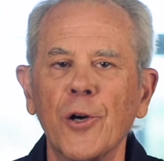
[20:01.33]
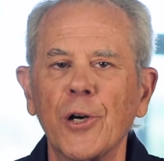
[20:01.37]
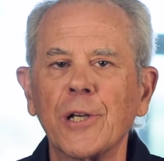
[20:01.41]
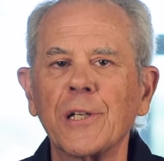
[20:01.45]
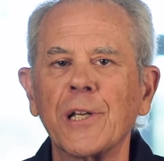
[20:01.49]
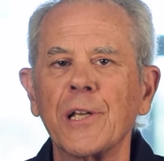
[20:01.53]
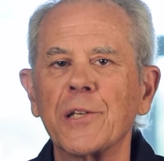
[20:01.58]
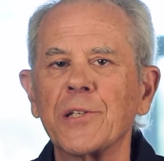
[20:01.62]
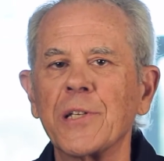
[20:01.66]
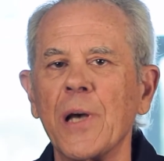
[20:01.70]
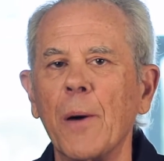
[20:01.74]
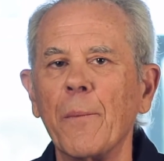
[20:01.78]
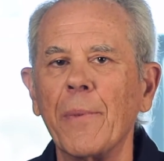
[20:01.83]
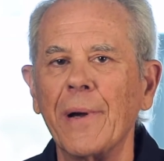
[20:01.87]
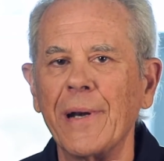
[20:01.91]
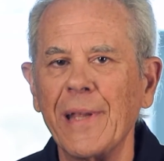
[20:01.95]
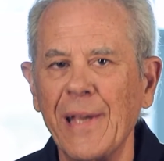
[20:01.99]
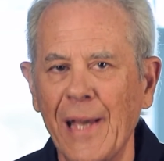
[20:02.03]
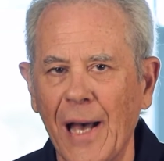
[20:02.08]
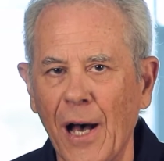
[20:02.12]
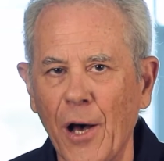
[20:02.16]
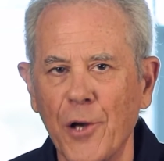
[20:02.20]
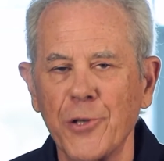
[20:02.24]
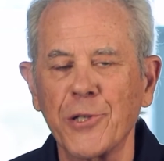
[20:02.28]
look to
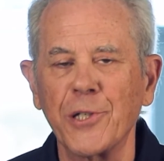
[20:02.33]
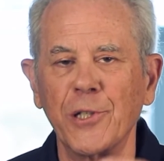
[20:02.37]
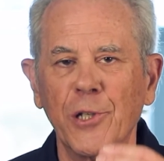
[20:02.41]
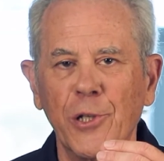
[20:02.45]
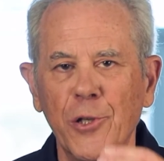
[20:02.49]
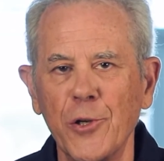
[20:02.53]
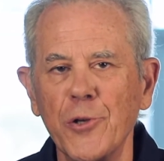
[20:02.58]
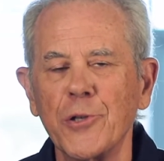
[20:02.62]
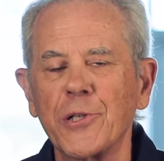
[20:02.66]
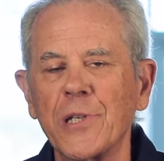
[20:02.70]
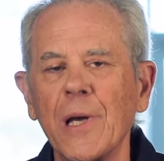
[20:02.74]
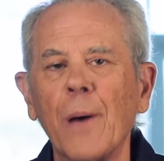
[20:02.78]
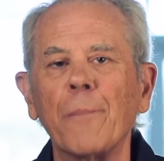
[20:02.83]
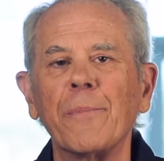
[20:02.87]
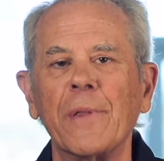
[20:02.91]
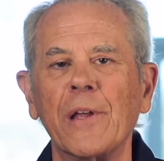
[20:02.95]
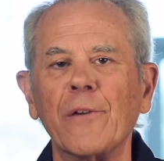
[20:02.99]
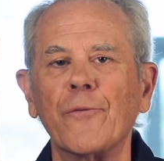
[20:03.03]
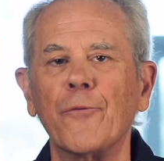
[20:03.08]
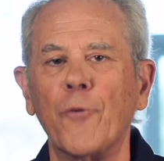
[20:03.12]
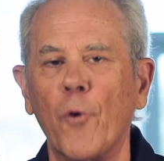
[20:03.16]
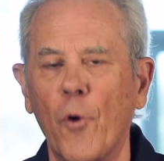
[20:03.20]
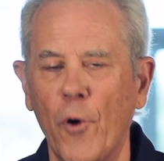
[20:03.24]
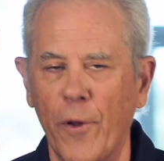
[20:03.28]
somebody else and do
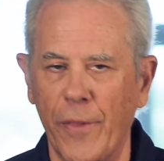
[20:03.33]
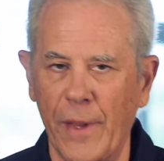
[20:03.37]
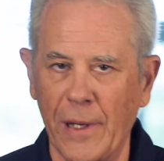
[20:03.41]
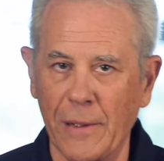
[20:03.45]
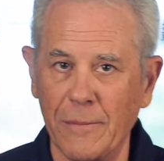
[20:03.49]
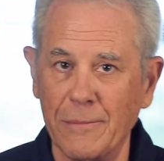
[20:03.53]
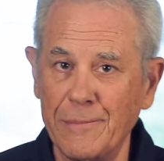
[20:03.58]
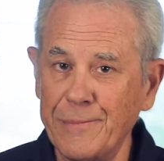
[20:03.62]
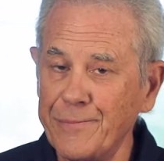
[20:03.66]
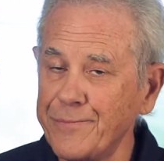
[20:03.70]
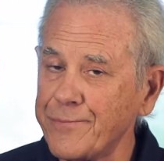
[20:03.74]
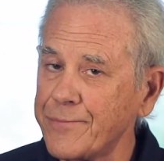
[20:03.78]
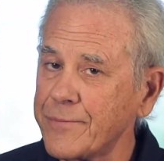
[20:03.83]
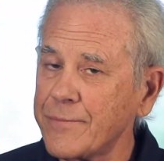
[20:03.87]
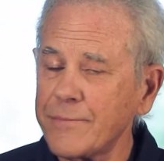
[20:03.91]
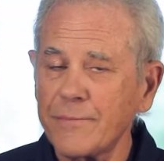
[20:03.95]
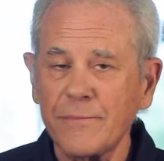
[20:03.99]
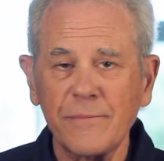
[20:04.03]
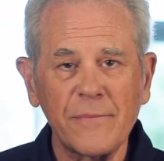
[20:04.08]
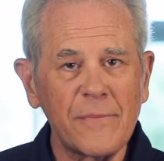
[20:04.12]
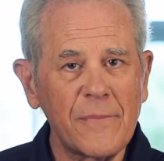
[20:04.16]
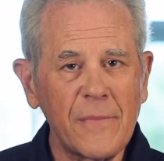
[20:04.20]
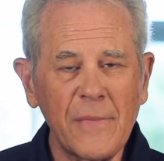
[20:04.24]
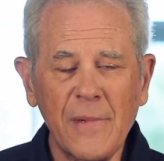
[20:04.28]
something for them,
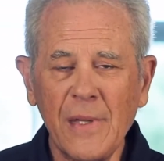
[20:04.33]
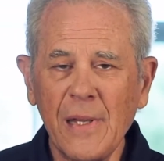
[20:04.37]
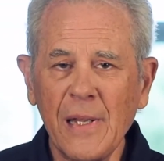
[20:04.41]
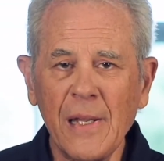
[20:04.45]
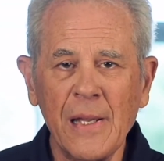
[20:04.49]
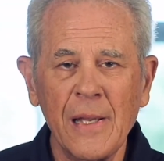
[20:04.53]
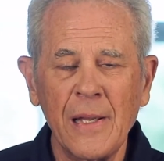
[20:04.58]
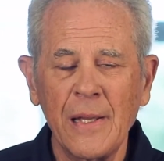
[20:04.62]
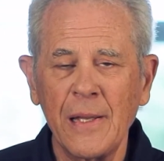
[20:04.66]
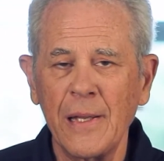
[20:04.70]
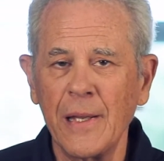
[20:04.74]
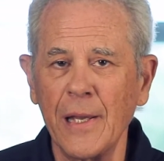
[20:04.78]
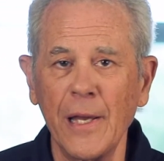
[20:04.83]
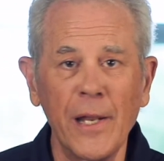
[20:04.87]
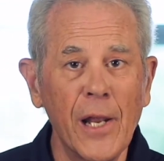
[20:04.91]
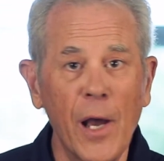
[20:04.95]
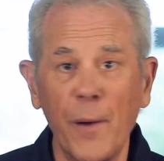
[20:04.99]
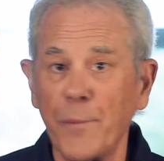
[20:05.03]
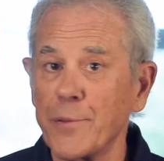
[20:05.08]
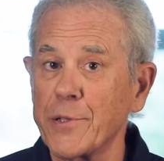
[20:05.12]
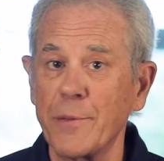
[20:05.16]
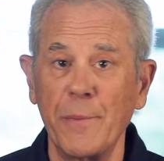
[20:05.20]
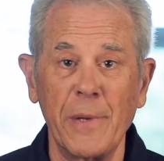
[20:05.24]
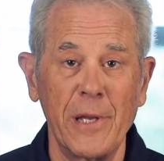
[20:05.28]
it
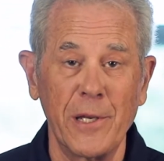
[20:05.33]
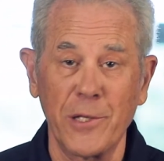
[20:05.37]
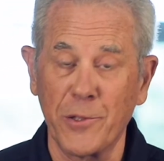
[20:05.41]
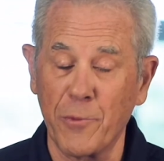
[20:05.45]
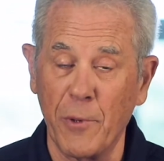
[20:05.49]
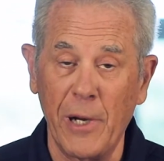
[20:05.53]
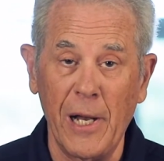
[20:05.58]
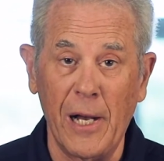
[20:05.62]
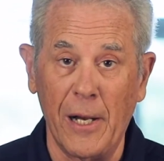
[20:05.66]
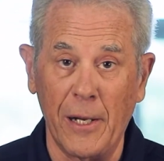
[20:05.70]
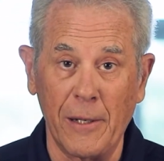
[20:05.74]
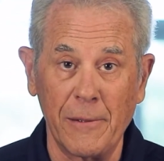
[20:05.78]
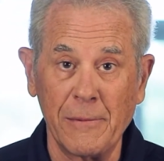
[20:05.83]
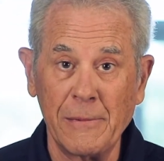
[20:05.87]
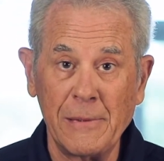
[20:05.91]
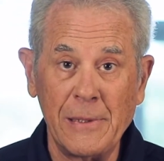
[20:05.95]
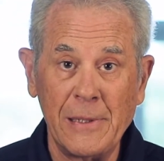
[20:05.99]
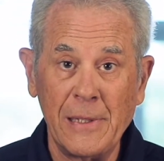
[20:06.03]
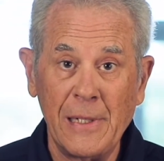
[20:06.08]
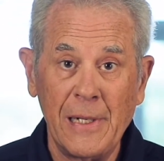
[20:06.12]
helps me as well.